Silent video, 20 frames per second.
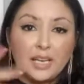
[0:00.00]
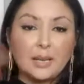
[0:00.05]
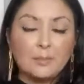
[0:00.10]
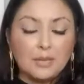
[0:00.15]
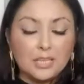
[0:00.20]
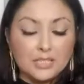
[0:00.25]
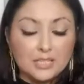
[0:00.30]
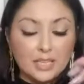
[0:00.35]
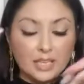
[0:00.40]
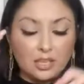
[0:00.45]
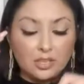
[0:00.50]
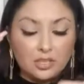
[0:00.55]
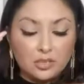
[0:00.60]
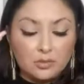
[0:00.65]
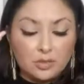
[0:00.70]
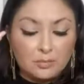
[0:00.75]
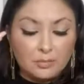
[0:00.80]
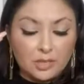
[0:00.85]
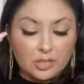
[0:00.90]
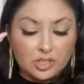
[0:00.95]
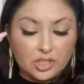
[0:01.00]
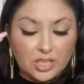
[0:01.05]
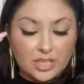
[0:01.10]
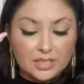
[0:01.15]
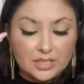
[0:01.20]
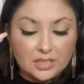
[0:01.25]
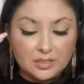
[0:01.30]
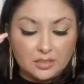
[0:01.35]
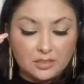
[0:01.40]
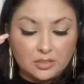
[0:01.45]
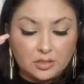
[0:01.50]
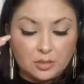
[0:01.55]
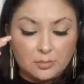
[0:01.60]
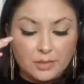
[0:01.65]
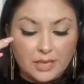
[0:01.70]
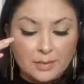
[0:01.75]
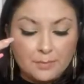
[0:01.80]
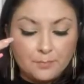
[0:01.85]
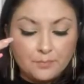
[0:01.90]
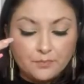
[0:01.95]
I'm gonna tell you about shades in a little
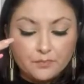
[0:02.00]
bit.